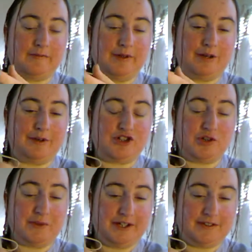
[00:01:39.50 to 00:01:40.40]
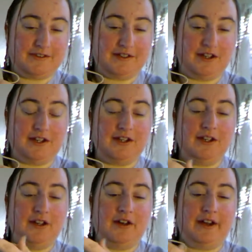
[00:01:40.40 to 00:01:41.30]
when I went shopping yesterday,
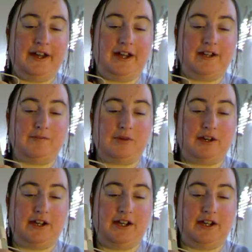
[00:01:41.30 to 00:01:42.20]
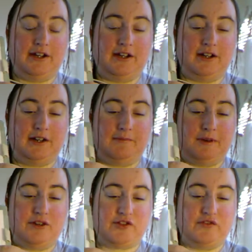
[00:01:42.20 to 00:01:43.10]
I had my
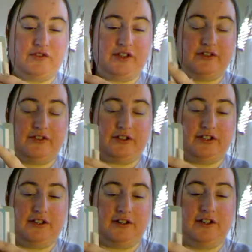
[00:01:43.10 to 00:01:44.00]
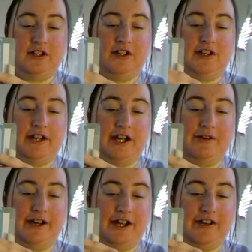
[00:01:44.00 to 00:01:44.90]
$150 in here. Now
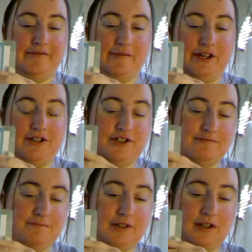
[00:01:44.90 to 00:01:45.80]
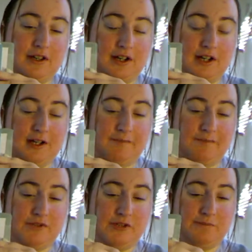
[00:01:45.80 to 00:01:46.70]
I have my gym
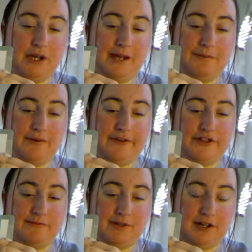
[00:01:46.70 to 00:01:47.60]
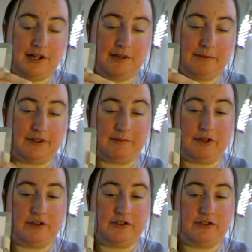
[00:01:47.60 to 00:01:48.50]
paper and gym card because I'm
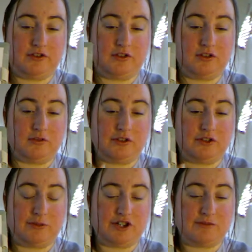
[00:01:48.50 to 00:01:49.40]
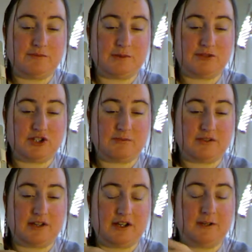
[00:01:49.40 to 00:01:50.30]
going to renew my gym membership
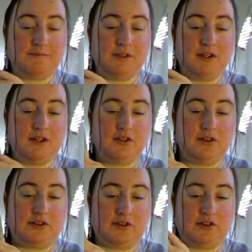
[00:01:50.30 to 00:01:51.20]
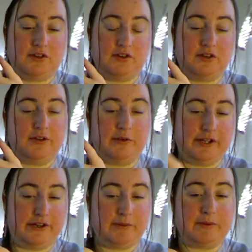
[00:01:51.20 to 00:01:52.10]
today, so we
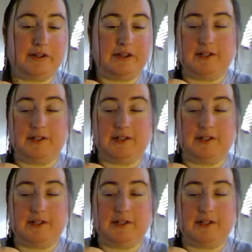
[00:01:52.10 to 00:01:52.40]
hope.